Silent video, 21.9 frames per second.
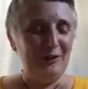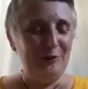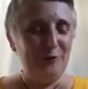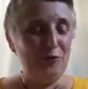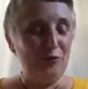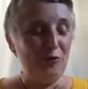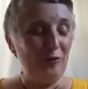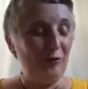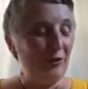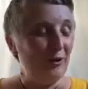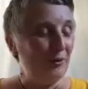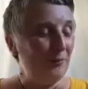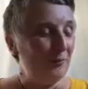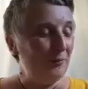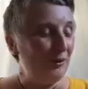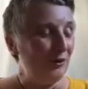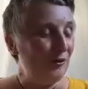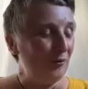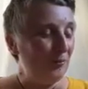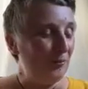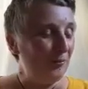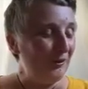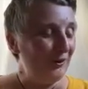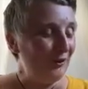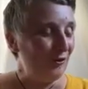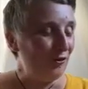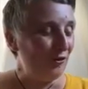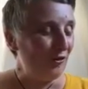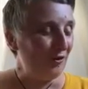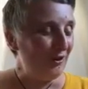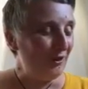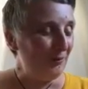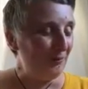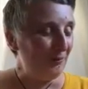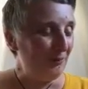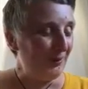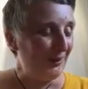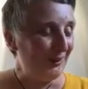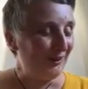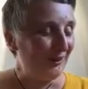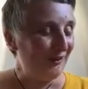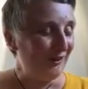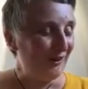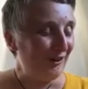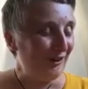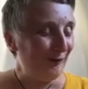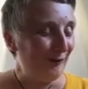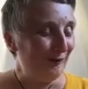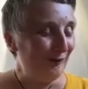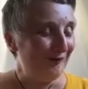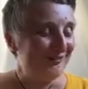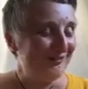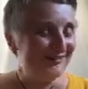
Would you like me to bring Janine back now?